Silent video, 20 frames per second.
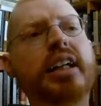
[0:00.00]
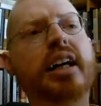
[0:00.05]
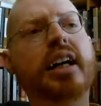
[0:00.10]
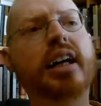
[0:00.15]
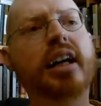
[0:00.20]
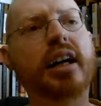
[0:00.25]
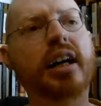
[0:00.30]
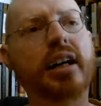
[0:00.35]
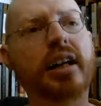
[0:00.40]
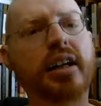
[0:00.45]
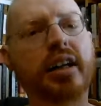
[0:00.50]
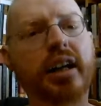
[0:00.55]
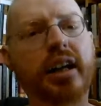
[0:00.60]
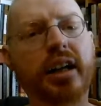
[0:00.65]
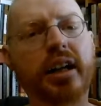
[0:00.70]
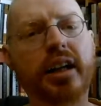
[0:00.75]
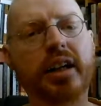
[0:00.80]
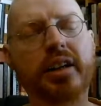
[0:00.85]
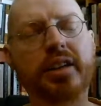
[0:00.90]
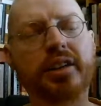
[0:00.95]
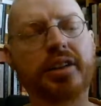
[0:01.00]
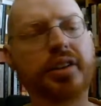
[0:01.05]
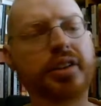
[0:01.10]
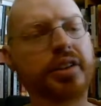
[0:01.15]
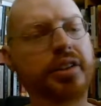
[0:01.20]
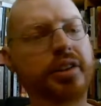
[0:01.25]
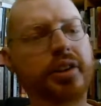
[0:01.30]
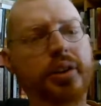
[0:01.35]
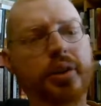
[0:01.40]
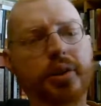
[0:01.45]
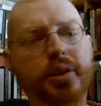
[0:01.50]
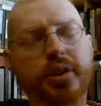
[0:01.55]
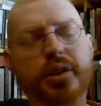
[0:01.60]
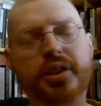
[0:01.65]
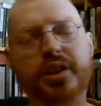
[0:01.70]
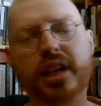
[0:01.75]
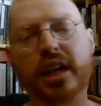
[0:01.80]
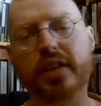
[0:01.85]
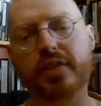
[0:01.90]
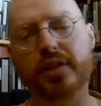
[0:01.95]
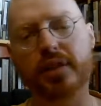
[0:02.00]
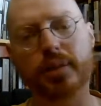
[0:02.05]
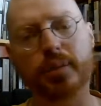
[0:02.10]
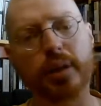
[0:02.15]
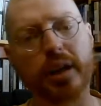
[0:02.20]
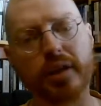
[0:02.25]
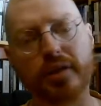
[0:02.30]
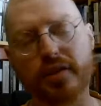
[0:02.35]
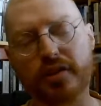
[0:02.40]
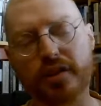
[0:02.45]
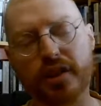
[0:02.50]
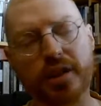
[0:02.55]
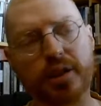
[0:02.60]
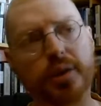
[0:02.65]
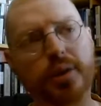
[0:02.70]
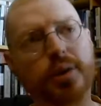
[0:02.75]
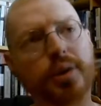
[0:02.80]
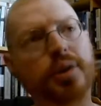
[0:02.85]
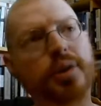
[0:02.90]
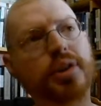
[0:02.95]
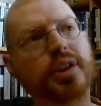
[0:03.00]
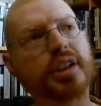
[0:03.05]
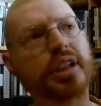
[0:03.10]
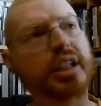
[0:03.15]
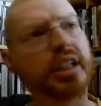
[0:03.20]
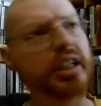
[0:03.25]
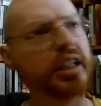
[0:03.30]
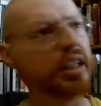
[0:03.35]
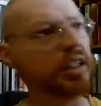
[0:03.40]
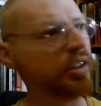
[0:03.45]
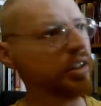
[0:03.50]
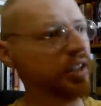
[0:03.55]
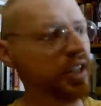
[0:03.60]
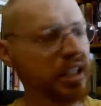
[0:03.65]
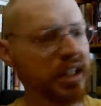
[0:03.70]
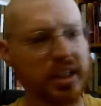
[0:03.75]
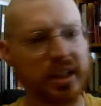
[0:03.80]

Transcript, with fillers: Uh, and you know you just have to by feel and